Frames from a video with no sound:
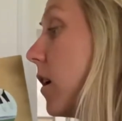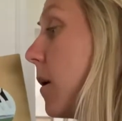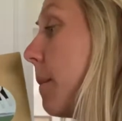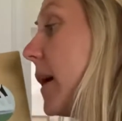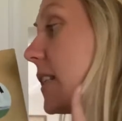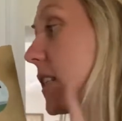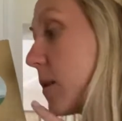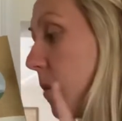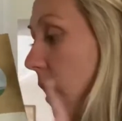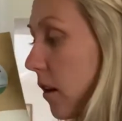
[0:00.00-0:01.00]
but
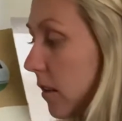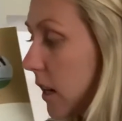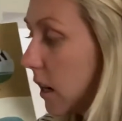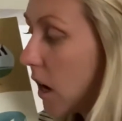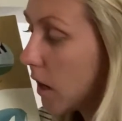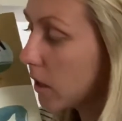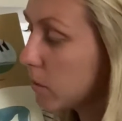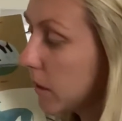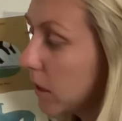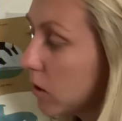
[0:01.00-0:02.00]
smaller than a Cocker
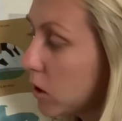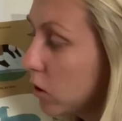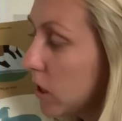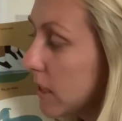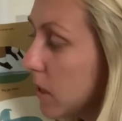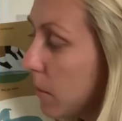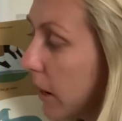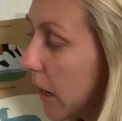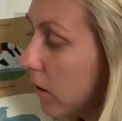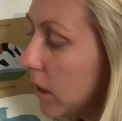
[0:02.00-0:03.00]
Spaniel. So she's
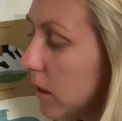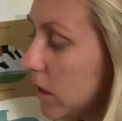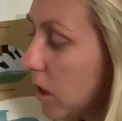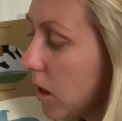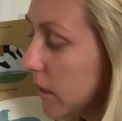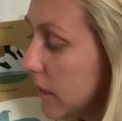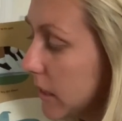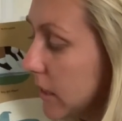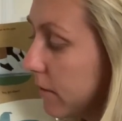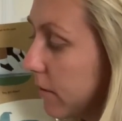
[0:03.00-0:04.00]
comparing the dog to
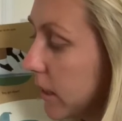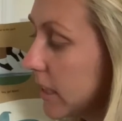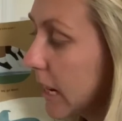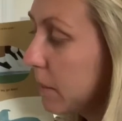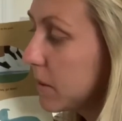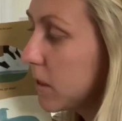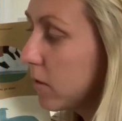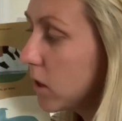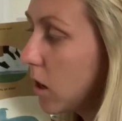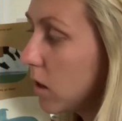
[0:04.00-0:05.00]
different types
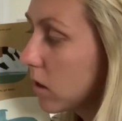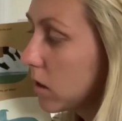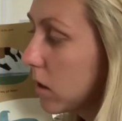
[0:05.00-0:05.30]
of dogs.